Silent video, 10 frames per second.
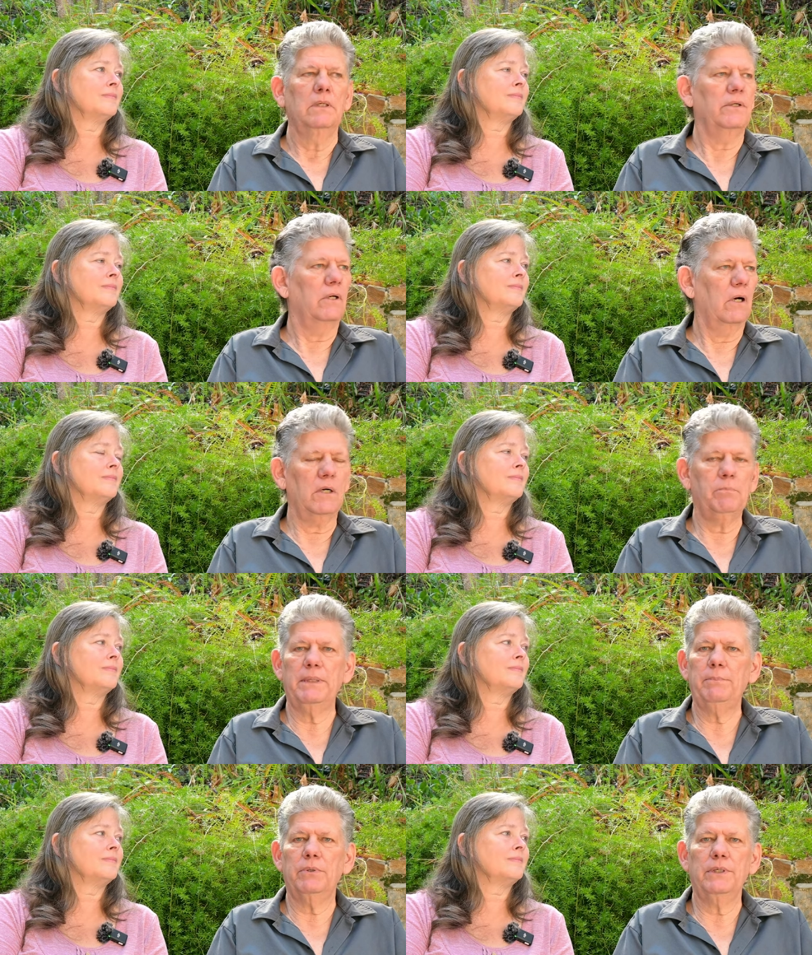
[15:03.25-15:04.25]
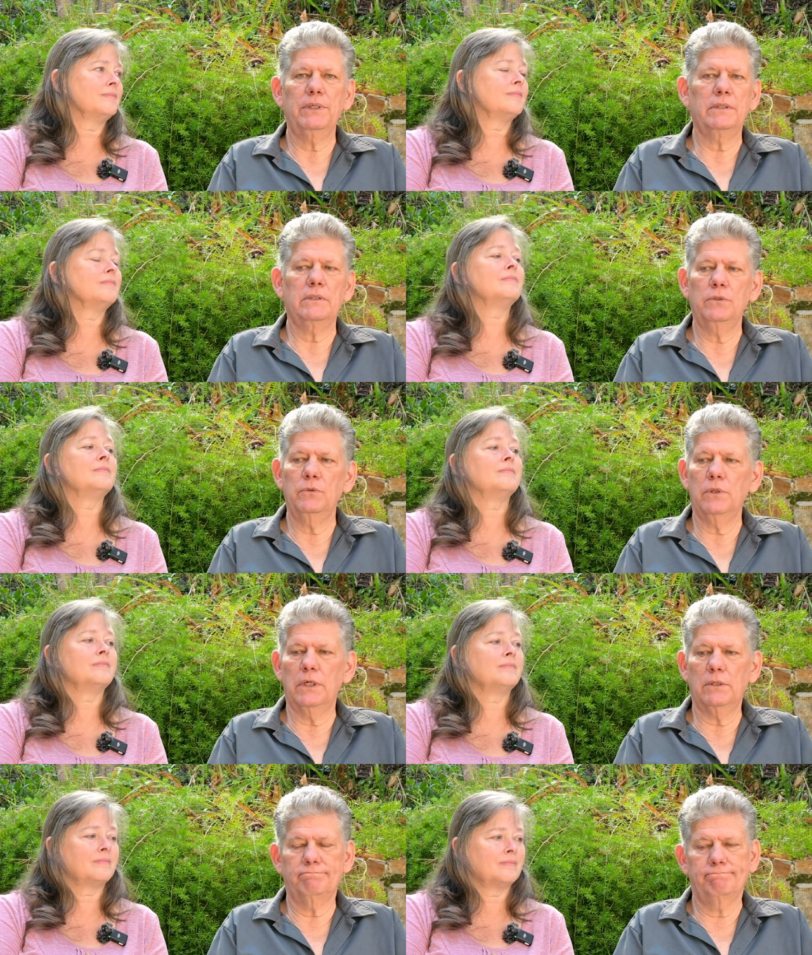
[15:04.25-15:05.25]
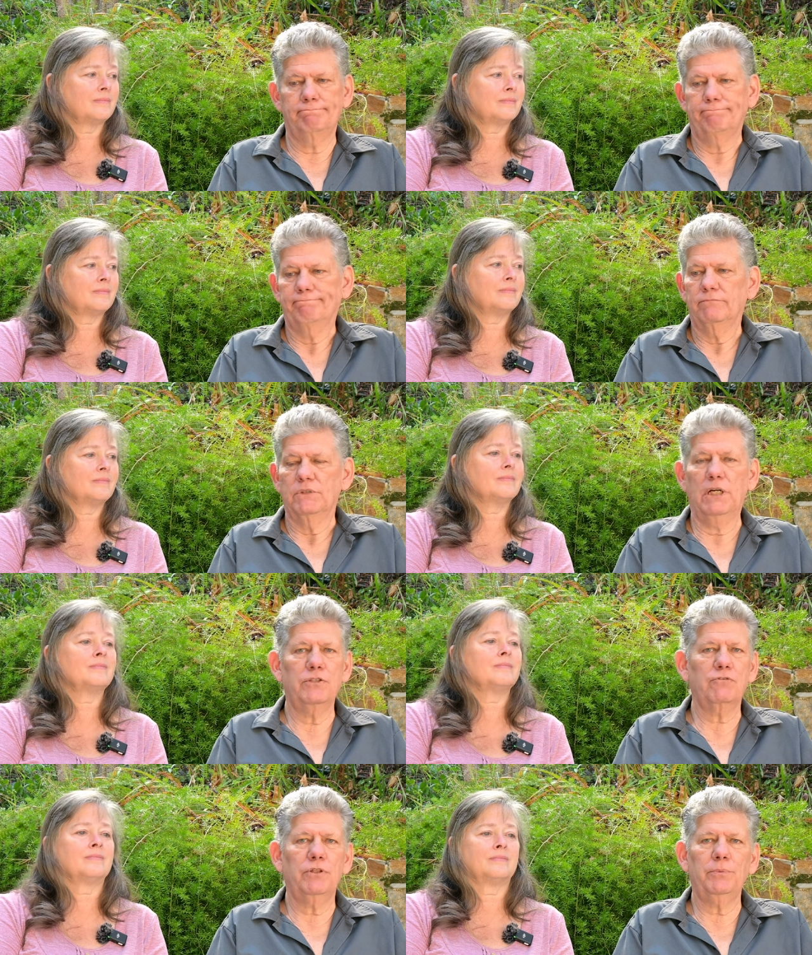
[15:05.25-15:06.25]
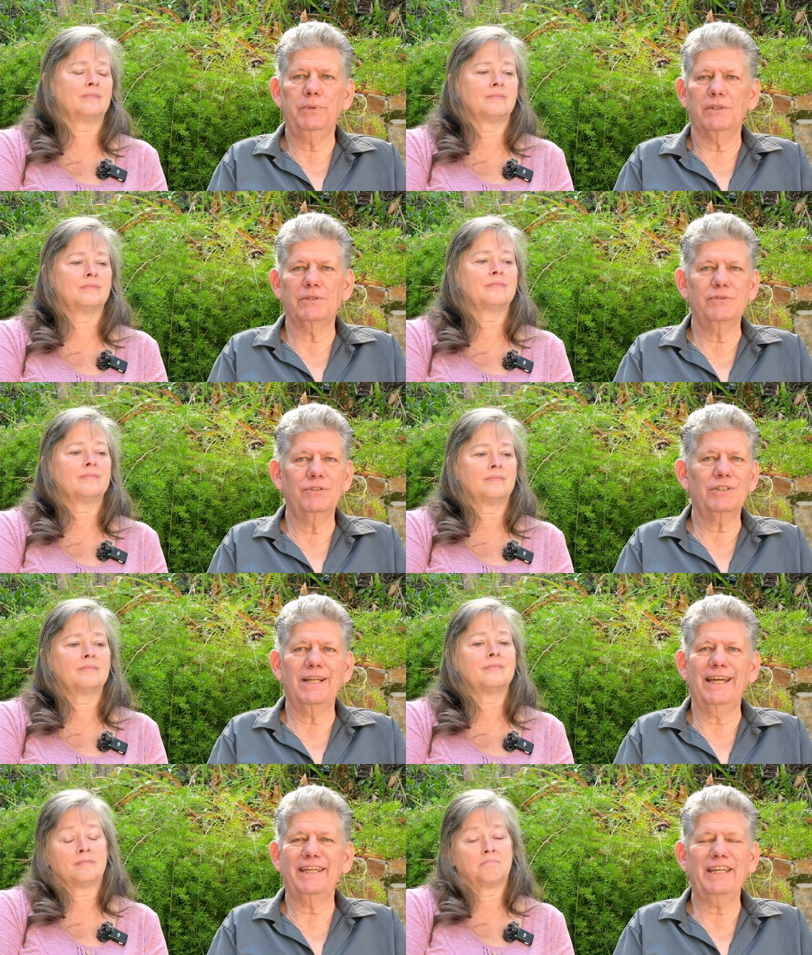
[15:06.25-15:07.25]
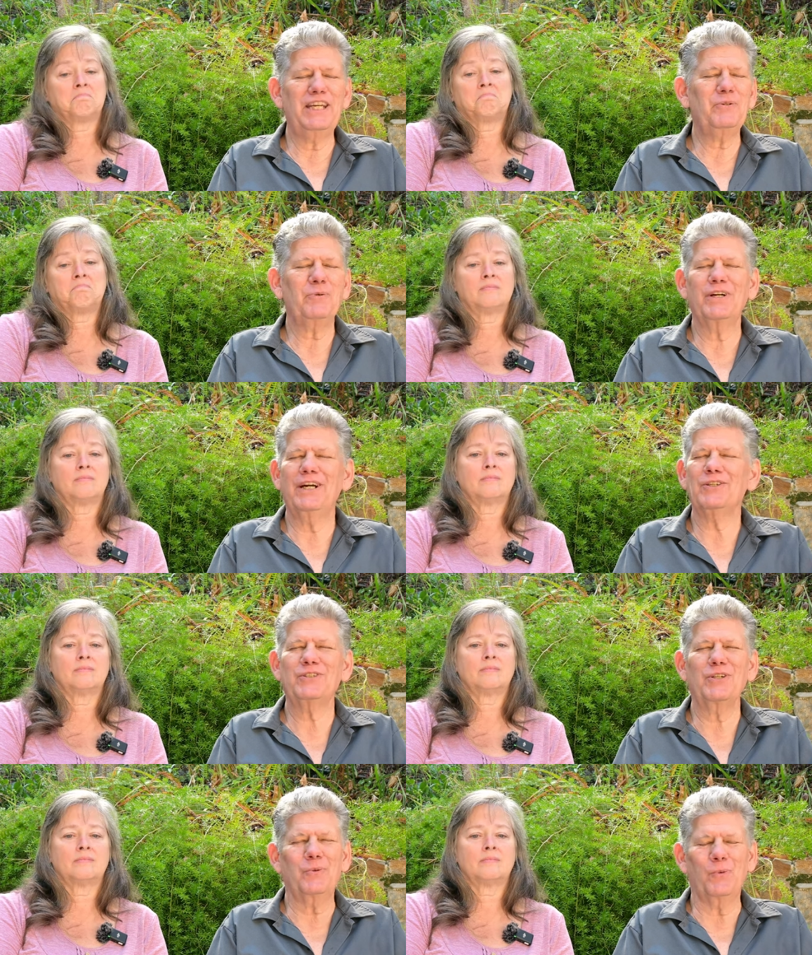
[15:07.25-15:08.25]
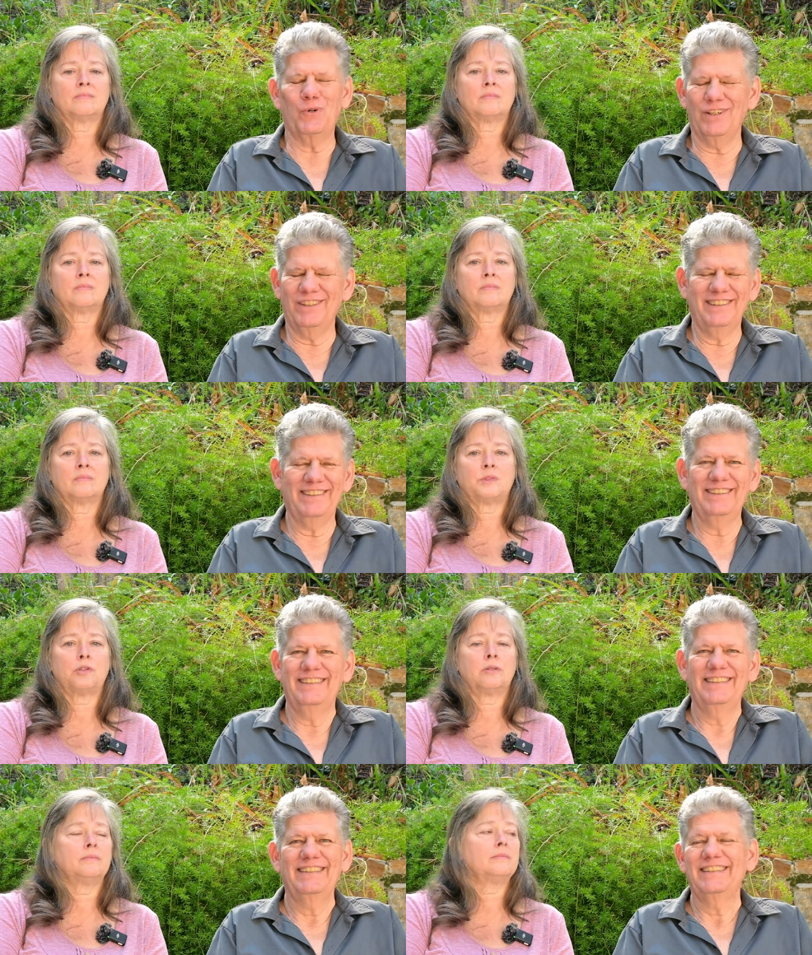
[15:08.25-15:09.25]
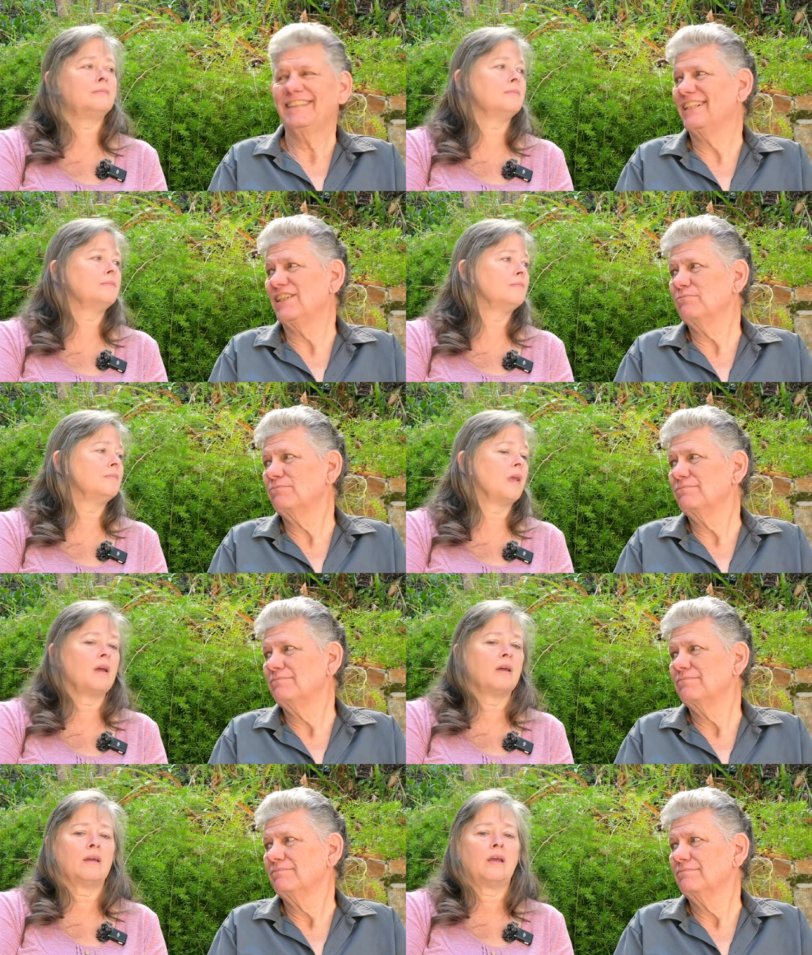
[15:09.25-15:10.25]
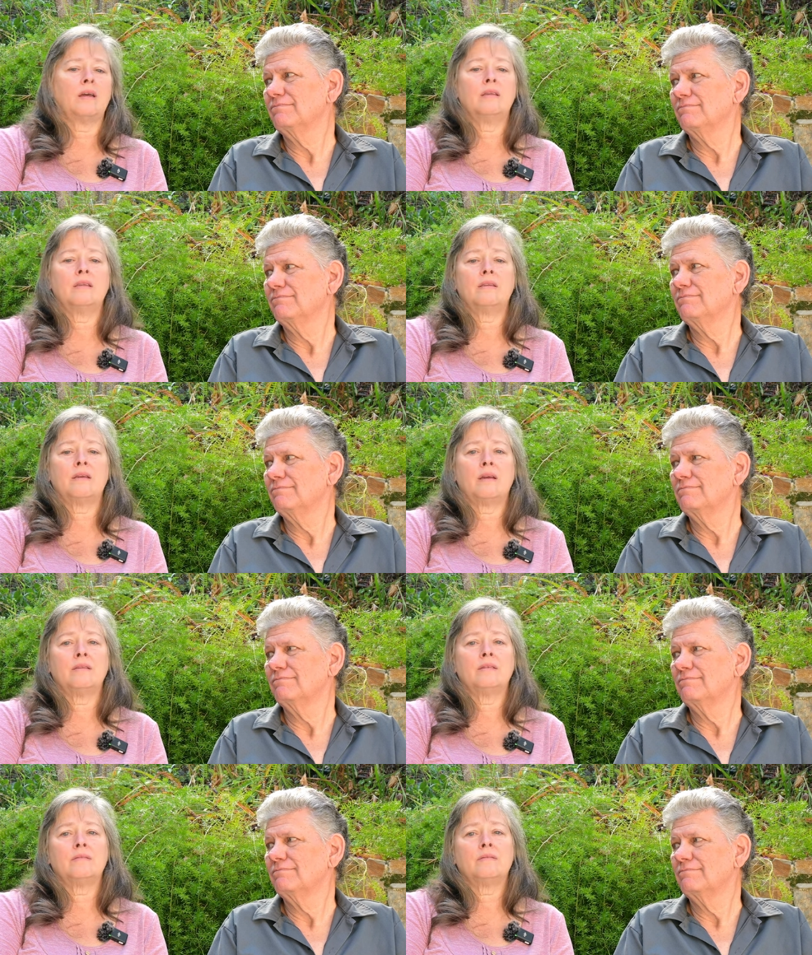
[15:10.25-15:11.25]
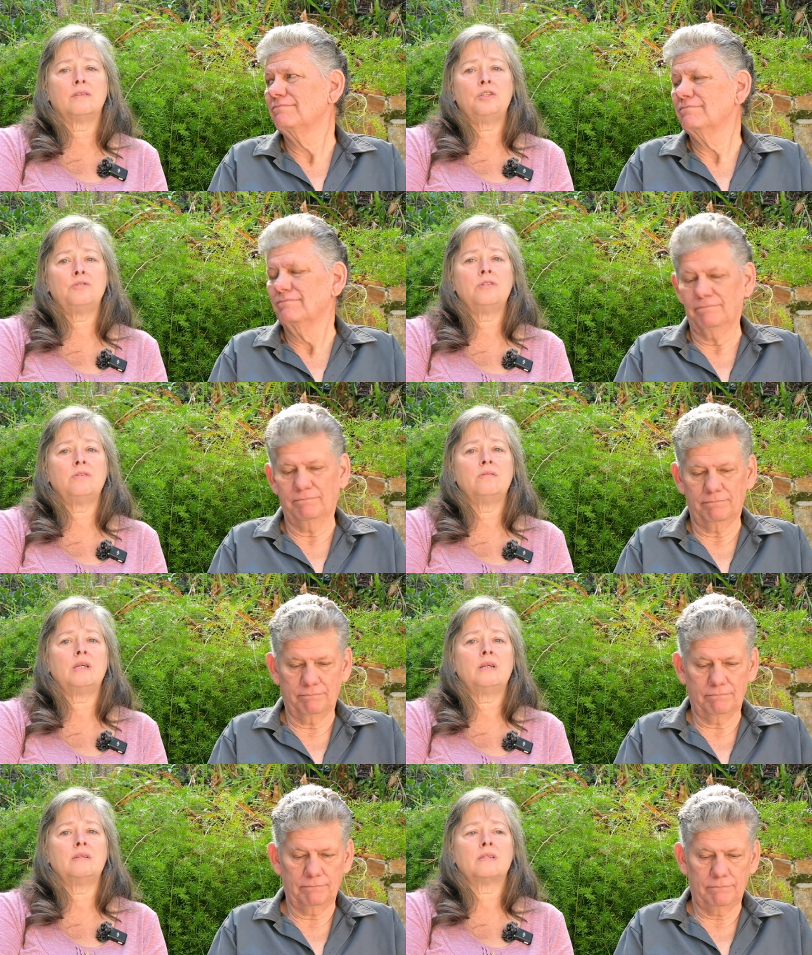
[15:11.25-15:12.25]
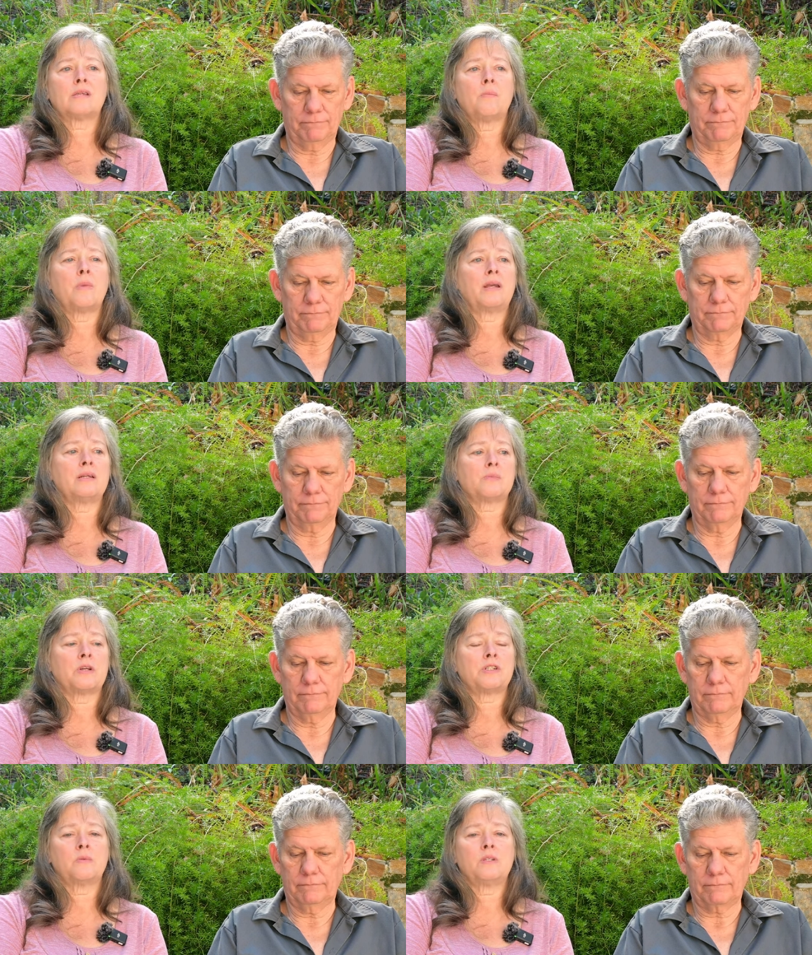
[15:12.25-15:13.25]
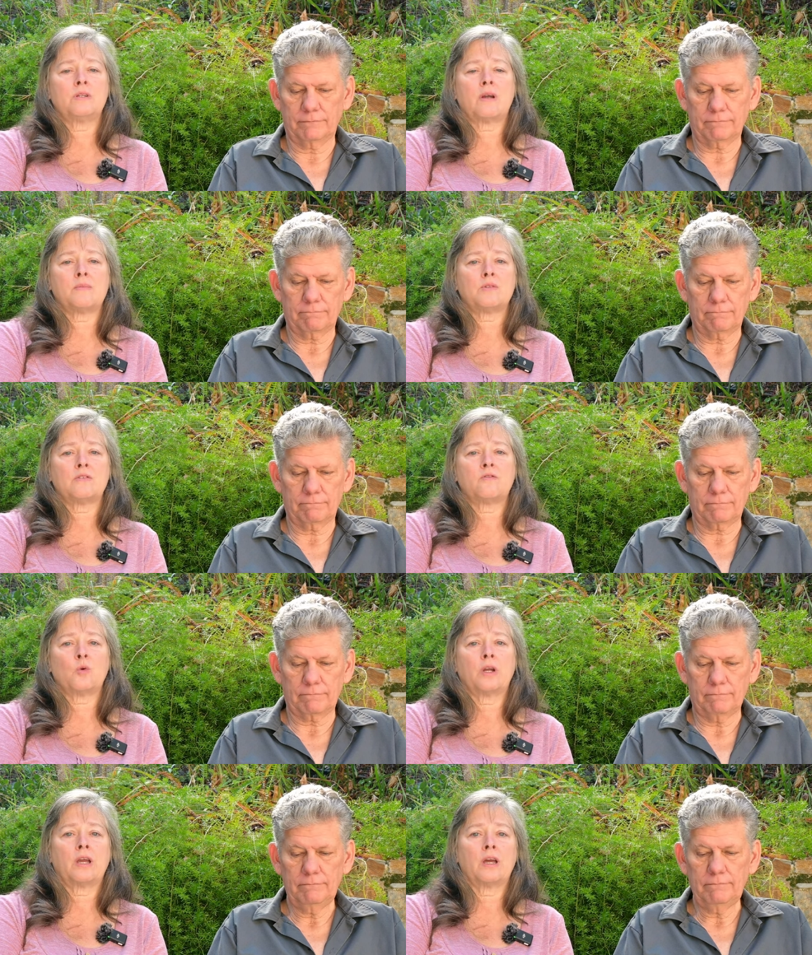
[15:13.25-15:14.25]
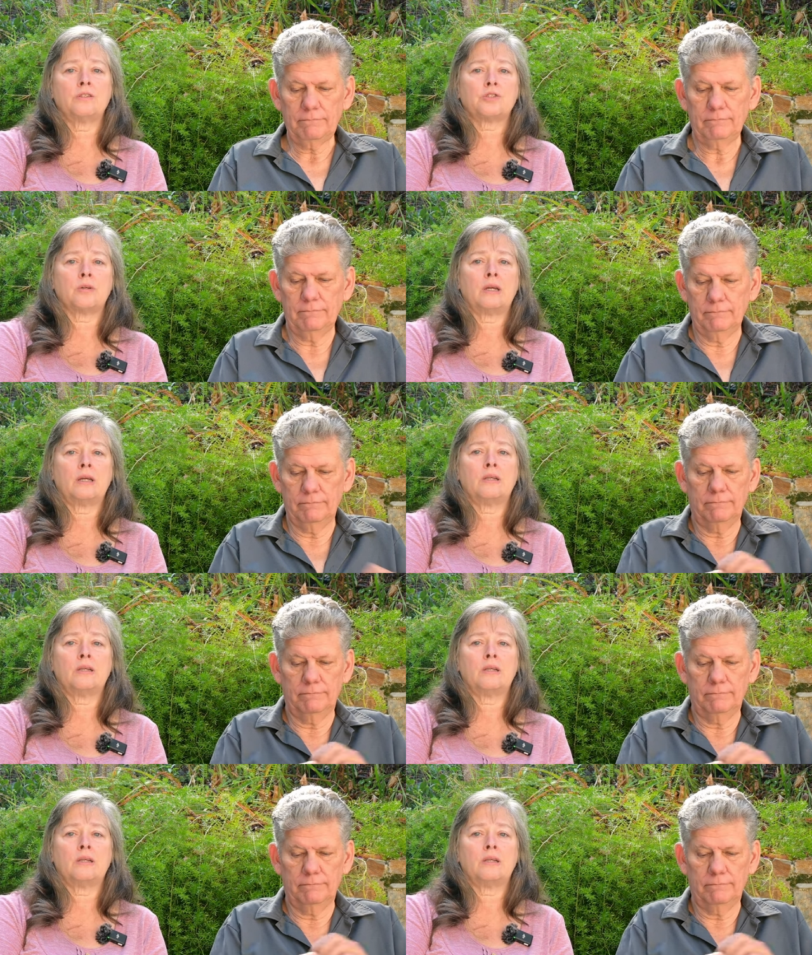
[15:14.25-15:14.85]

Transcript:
Speaker 1: There are people here who are unscrupulous, just like anywhere else in the world.
Speaker 2: Sure.
Speaker 1: Um,
Speaker 2: and and you do need somebody, especially when you come to a foreign country